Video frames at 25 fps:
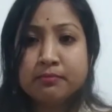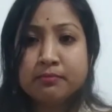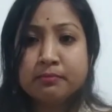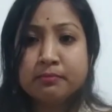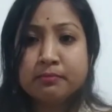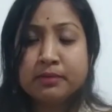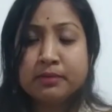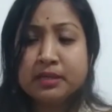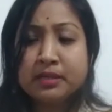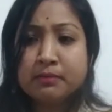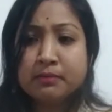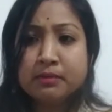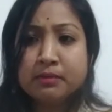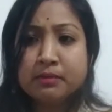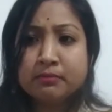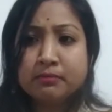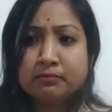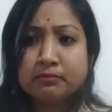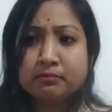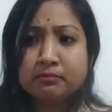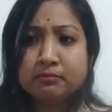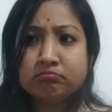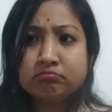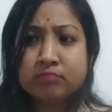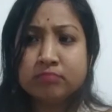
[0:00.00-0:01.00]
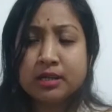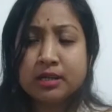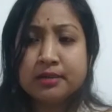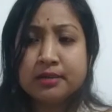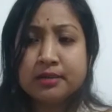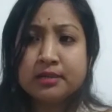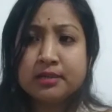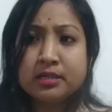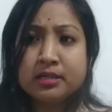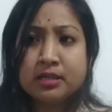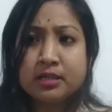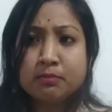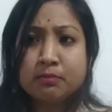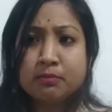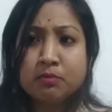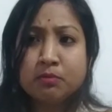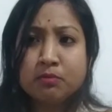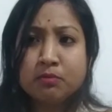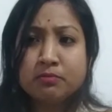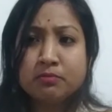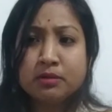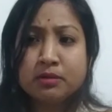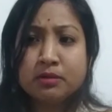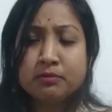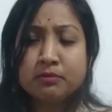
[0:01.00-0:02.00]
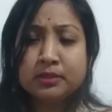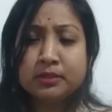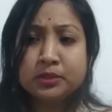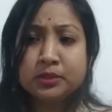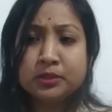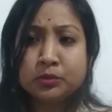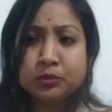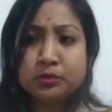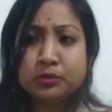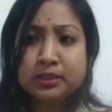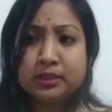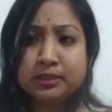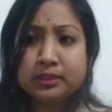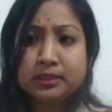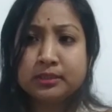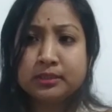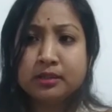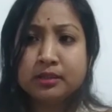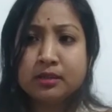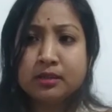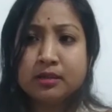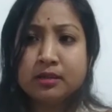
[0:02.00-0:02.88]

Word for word: minimum learning gap of our students